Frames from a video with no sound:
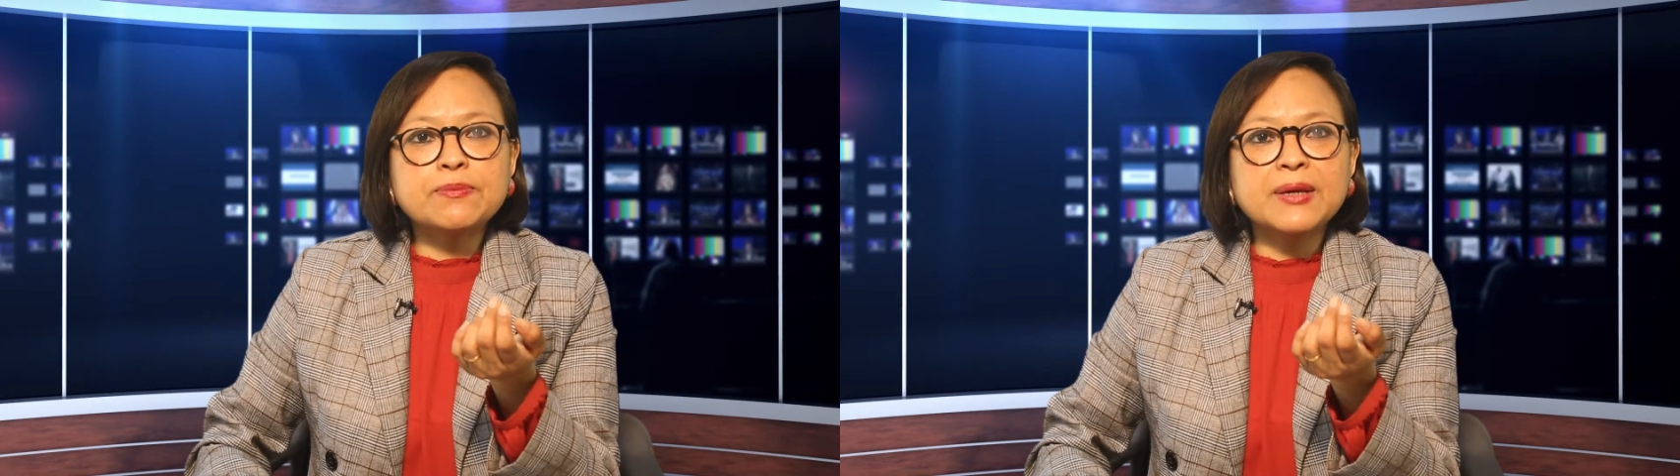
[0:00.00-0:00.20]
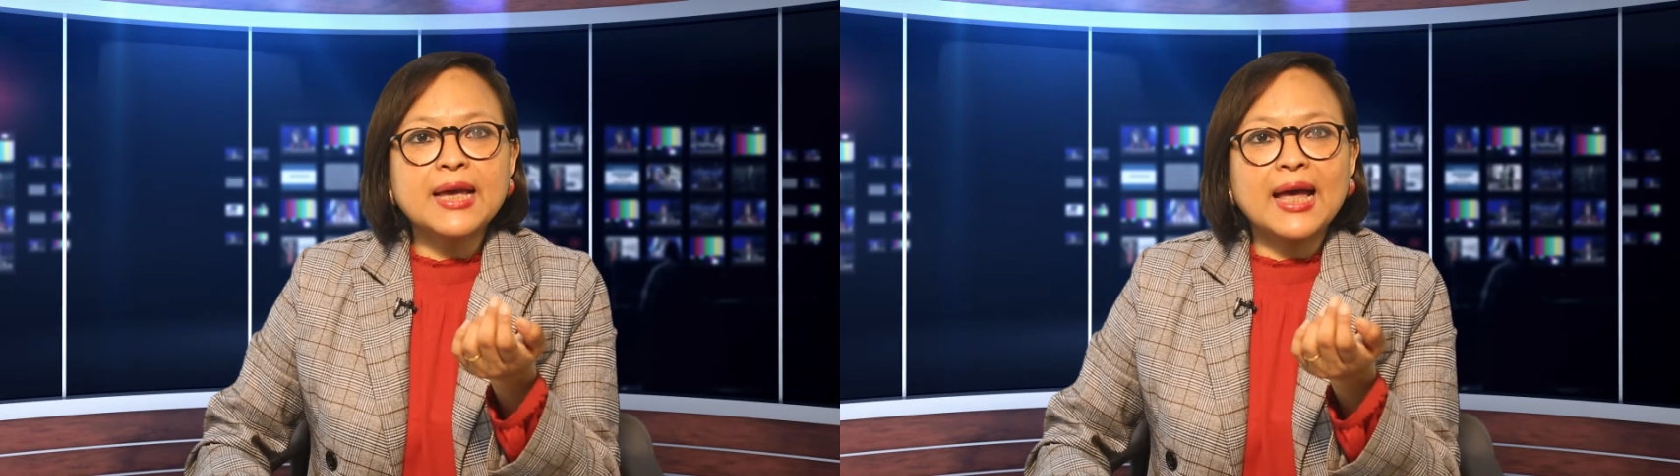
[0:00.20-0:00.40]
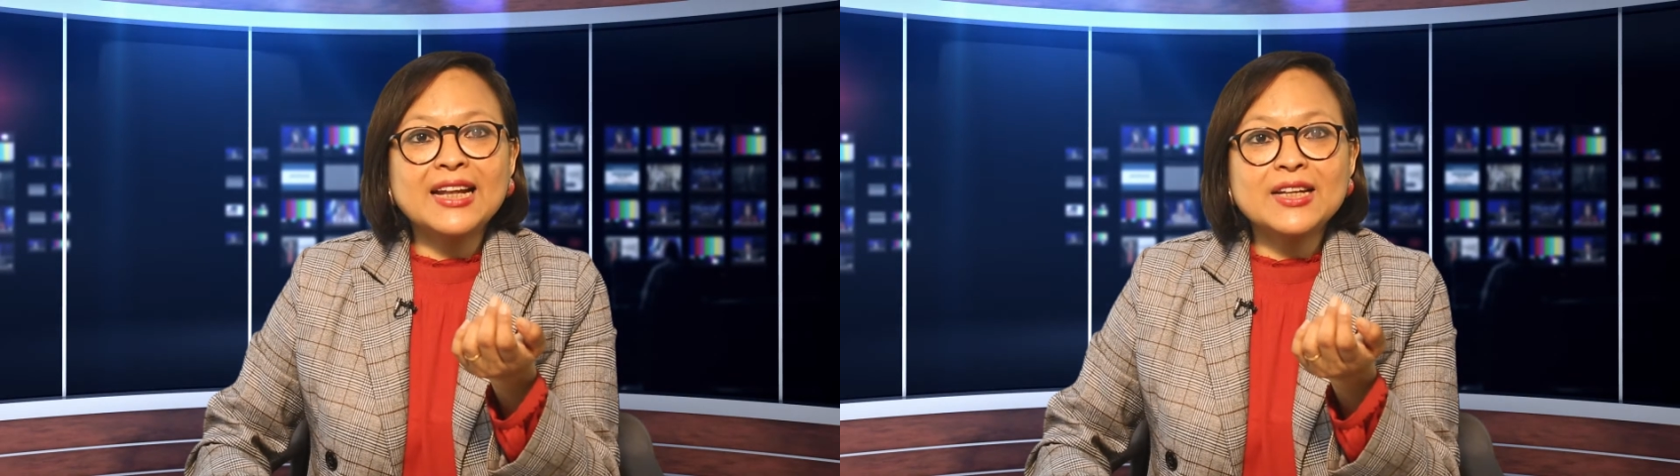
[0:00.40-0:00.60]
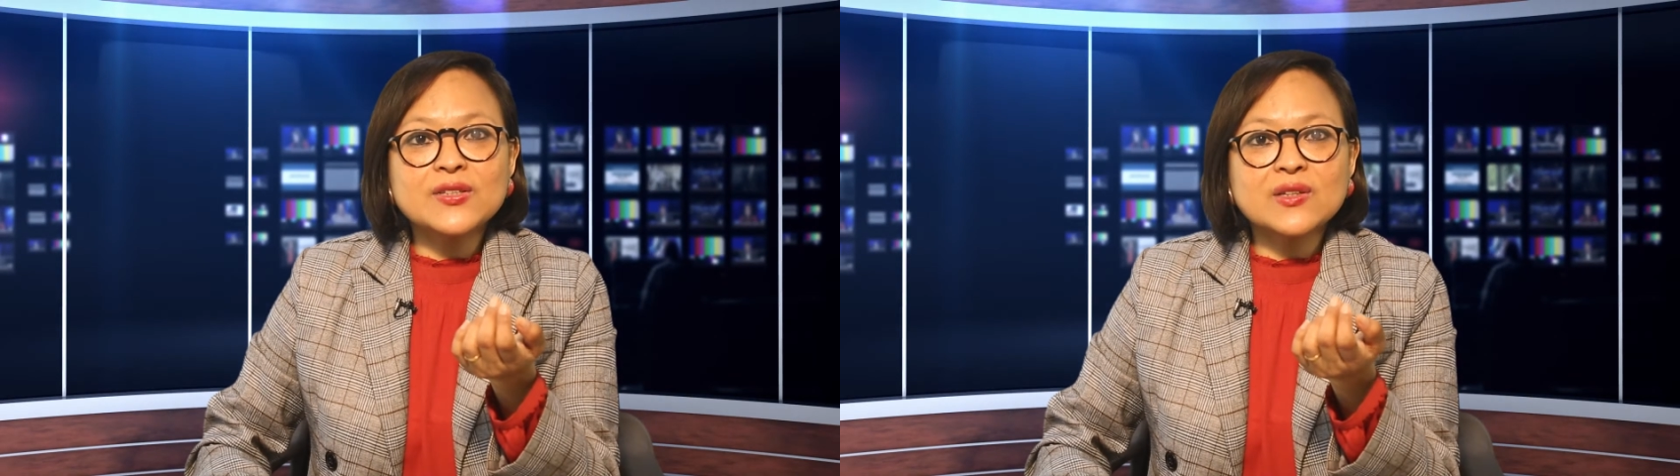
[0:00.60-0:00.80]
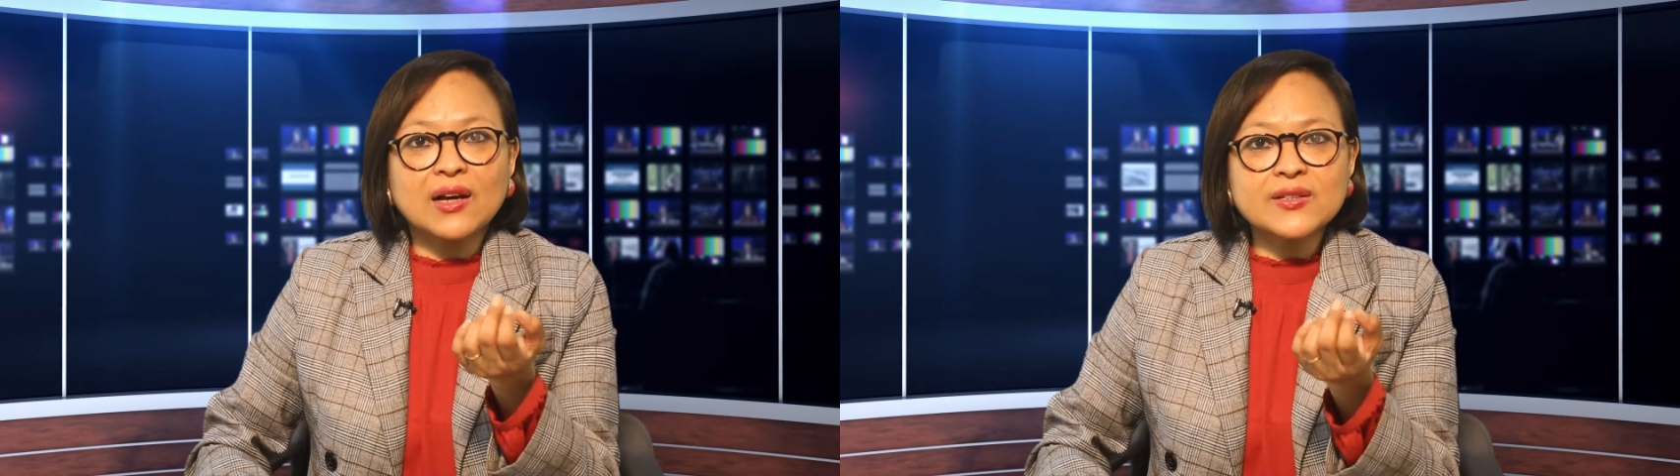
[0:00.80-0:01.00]
began
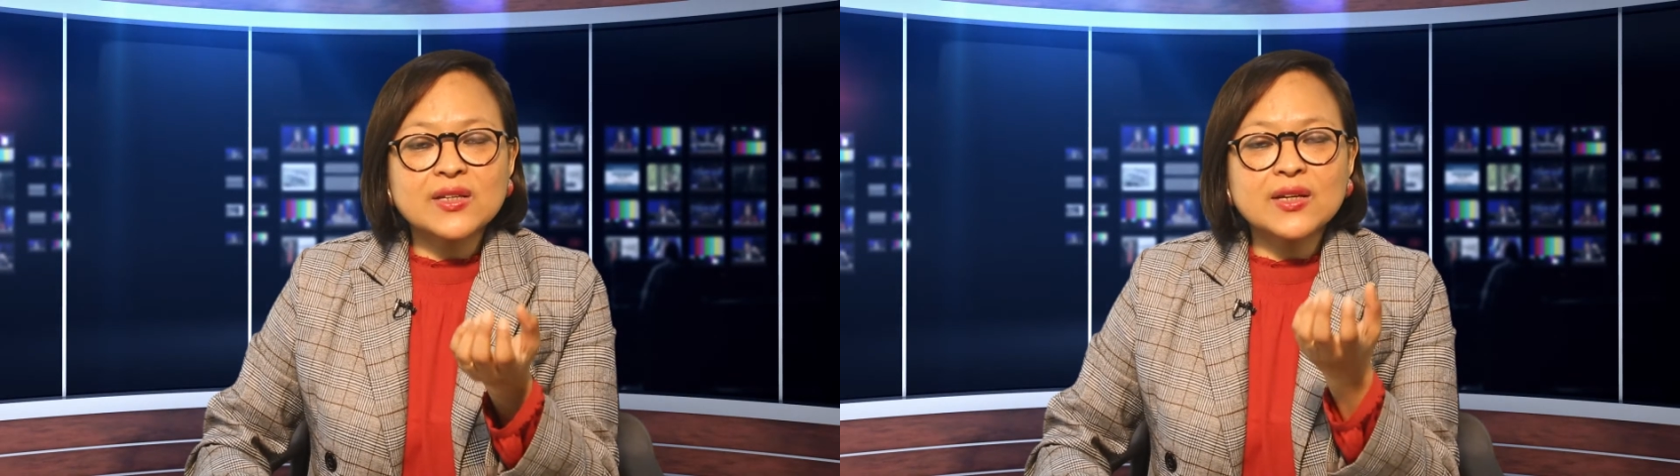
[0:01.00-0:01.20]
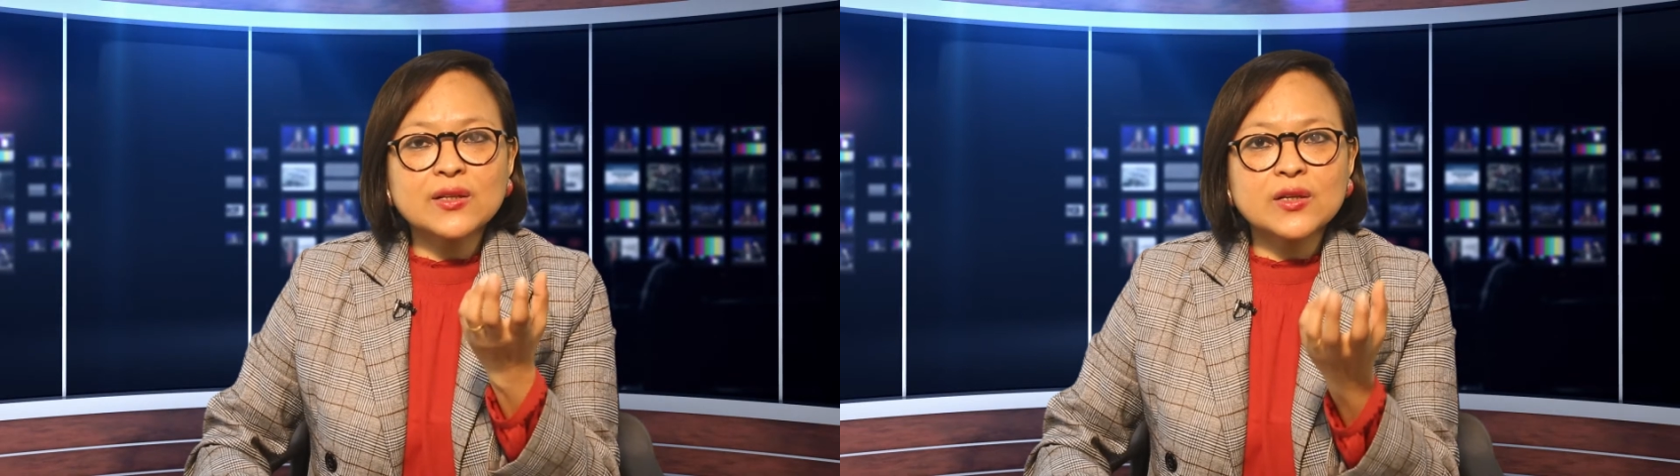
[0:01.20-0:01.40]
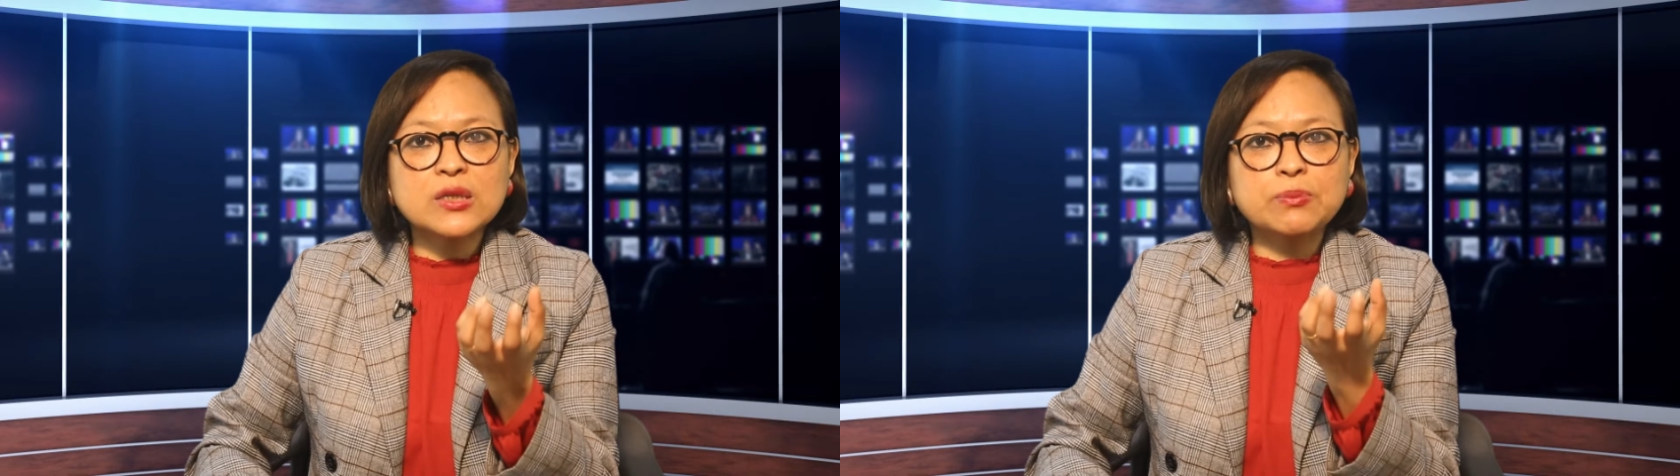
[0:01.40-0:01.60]
discussing this